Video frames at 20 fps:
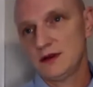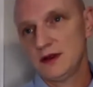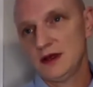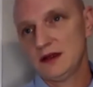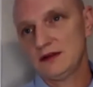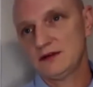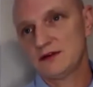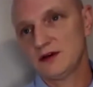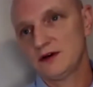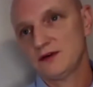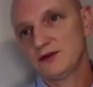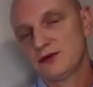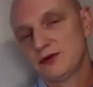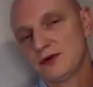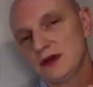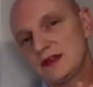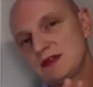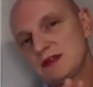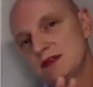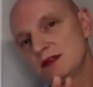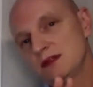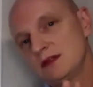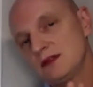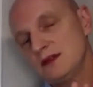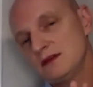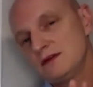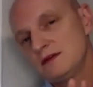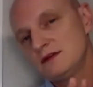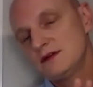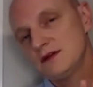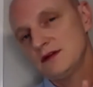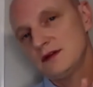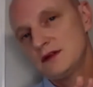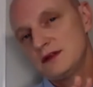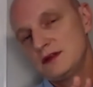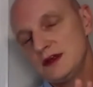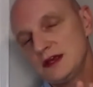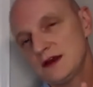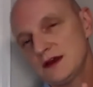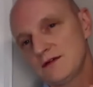And so if we
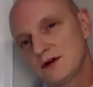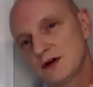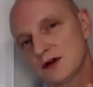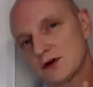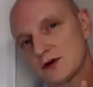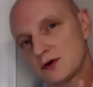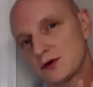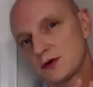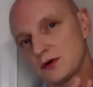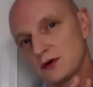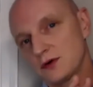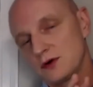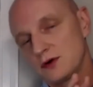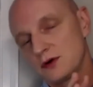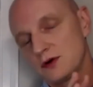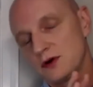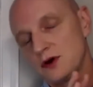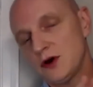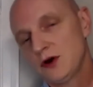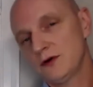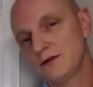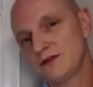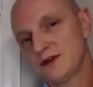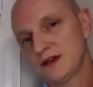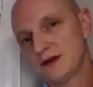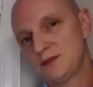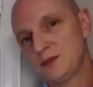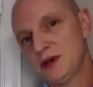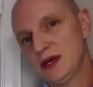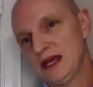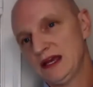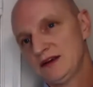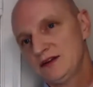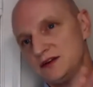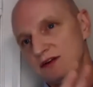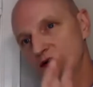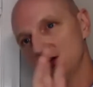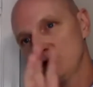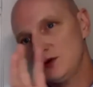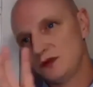think of a COVID
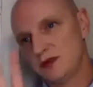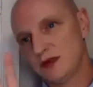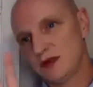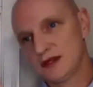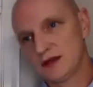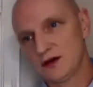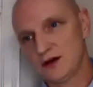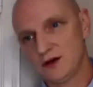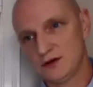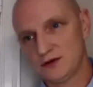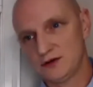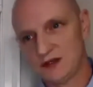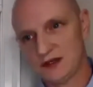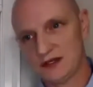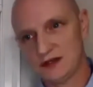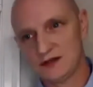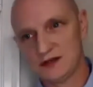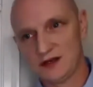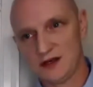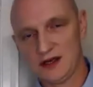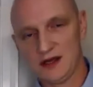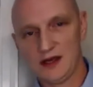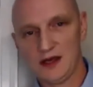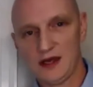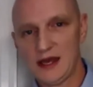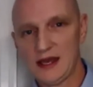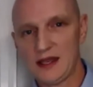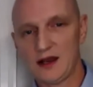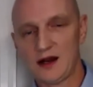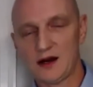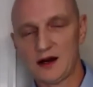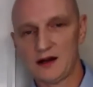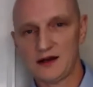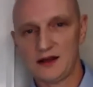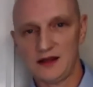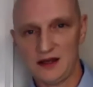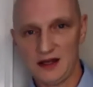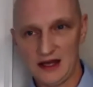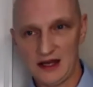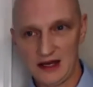patient who then goes into
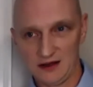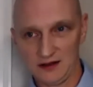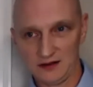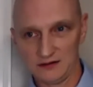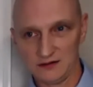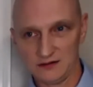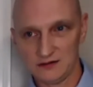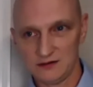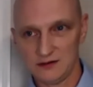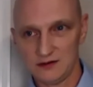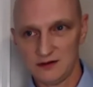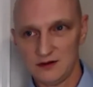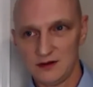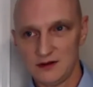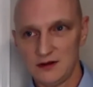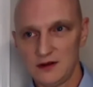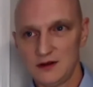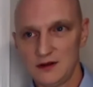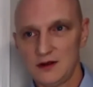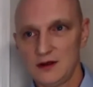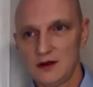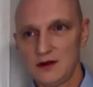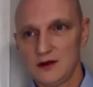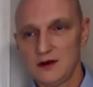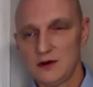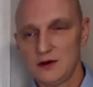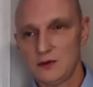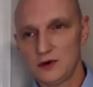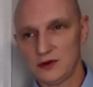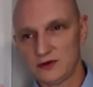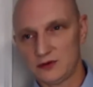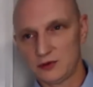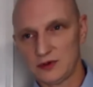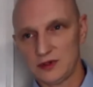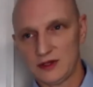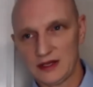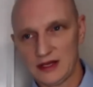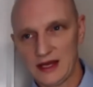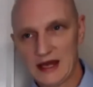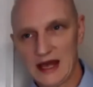ARDS, what's
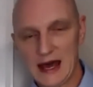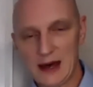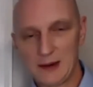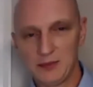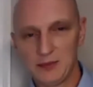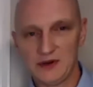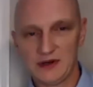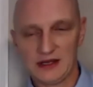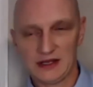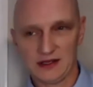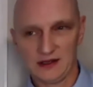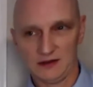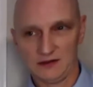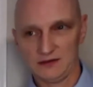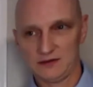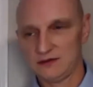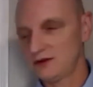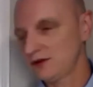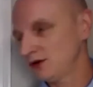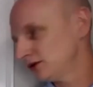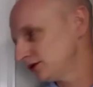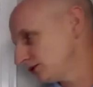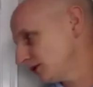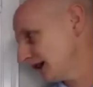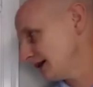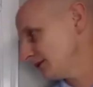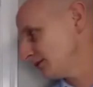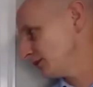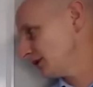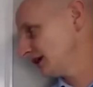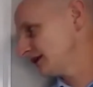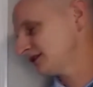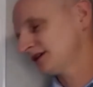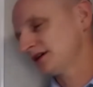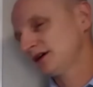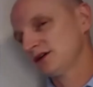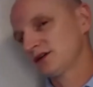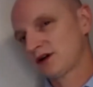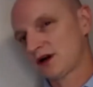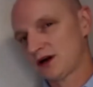really happening is those white blood
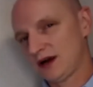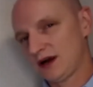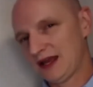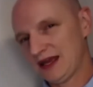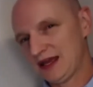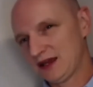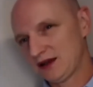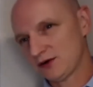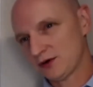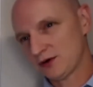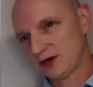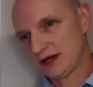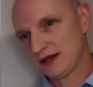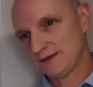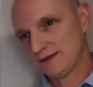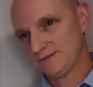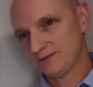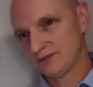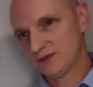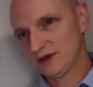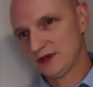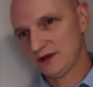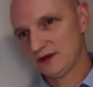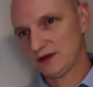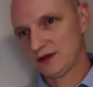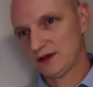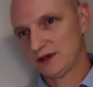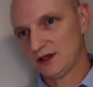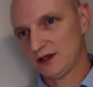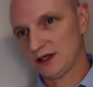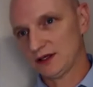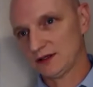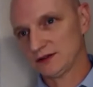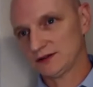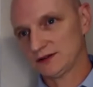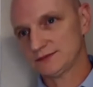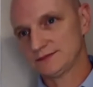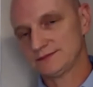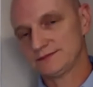cells are angry in the lung.